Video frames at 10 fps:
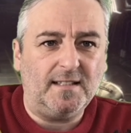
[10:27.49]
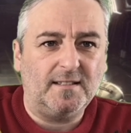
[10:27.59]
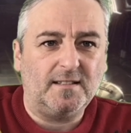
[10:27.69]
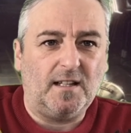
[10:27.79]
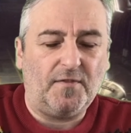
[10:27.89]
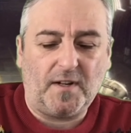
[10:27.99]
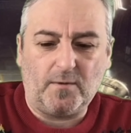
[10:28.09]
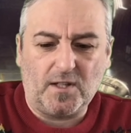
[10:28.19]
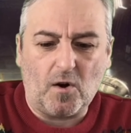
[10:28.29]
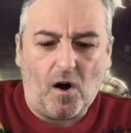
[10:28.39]
I think we
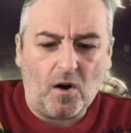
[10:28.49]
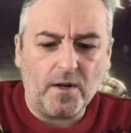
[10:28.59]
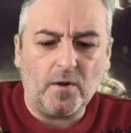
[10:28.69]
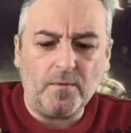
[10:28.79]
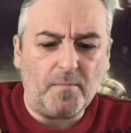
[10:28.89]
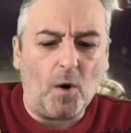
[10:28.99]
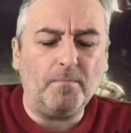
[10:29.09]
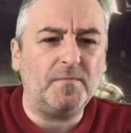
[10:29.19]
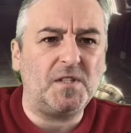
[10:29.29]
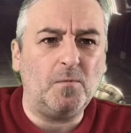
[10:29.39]
got ion
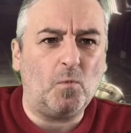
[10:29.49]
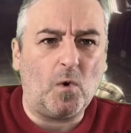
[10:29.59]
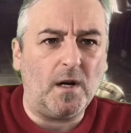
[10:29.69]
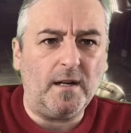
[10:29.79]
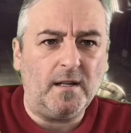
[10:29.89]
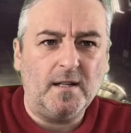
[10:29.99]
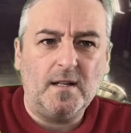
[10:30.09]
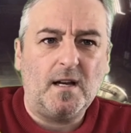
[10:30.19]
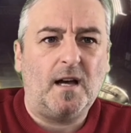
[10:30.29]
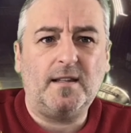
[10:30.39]
bombs in one
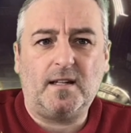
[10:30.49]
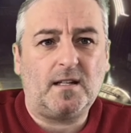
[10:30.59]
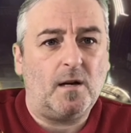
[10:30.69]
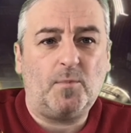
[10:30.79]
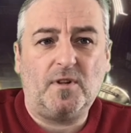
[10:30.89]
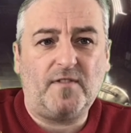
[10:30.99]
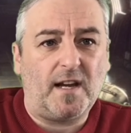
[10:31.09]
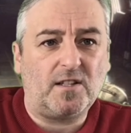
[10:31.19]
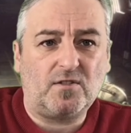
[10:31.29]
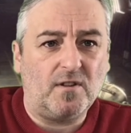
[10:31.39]
and then a couple of
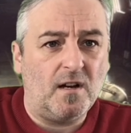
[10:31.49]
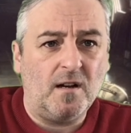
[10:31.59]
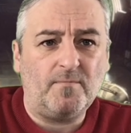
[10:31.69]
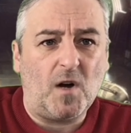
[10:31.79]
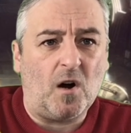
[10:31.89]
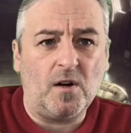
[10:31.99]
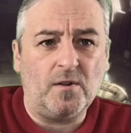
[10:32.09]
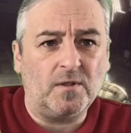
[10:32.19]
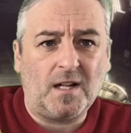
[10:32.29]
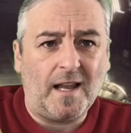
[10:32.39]
extra ion
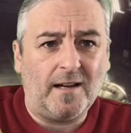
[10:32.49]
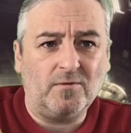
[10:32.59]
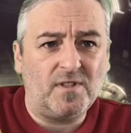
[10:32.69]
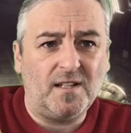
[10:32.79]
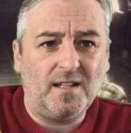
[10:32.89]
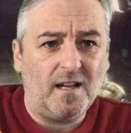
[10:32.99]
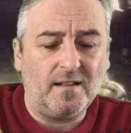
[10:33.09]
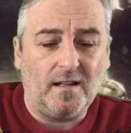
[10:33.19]
clouds in the other.